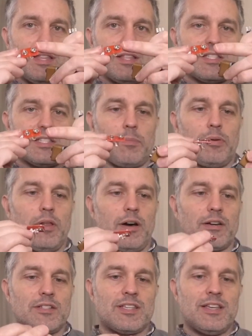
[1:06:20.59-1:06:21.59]
This is the
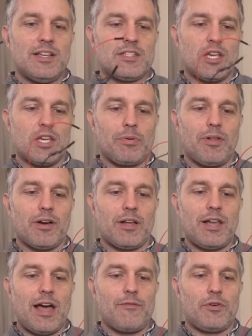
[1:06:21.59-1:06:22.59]
plugs, so you can plug a
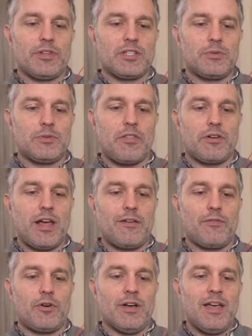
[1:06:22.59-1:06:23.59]
9-volt into another
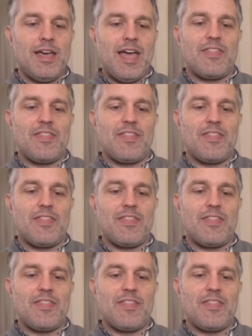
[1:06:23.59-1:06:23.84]
9-volt,